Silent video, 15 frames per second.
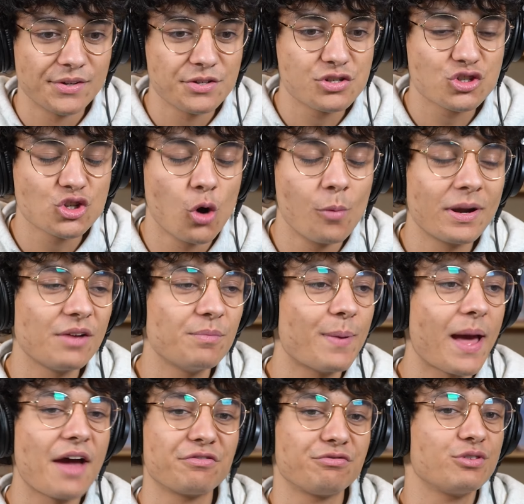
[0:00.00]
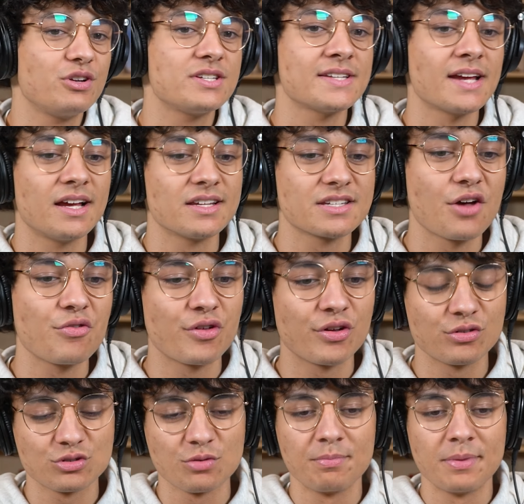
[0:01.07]
There's so many bad freestyles out there.
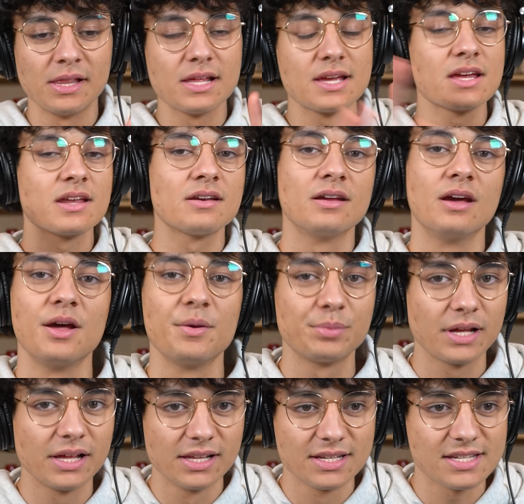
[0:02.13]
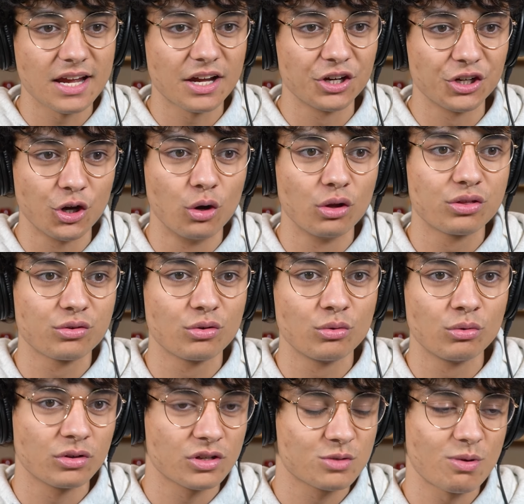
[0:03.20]
There's a million playlists I could go
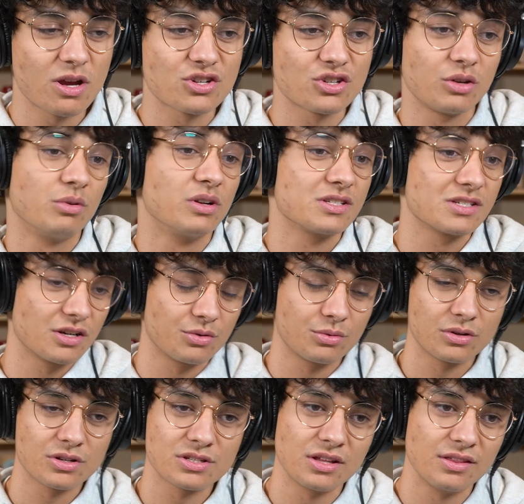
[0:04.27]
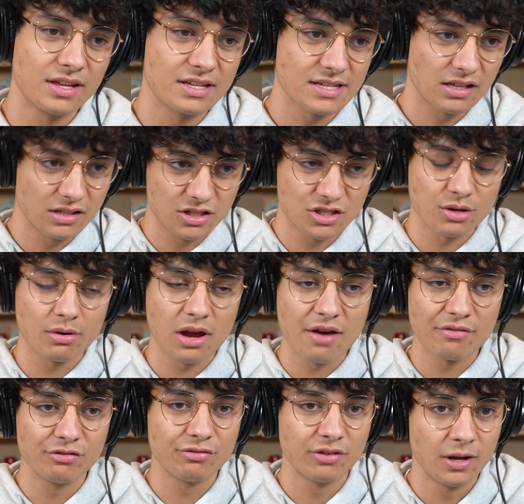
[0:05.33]
through, especially ones that are worse than this. At least they were
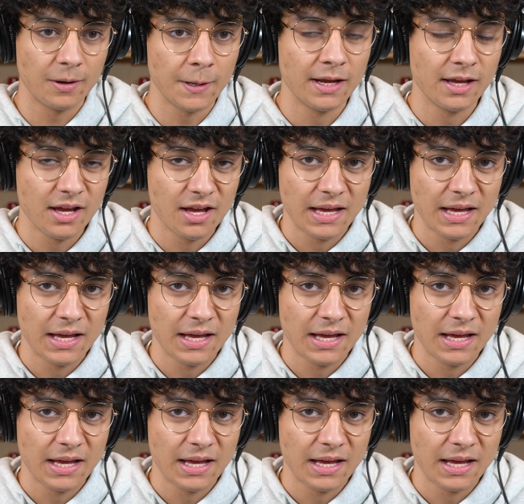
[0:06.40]
having fun.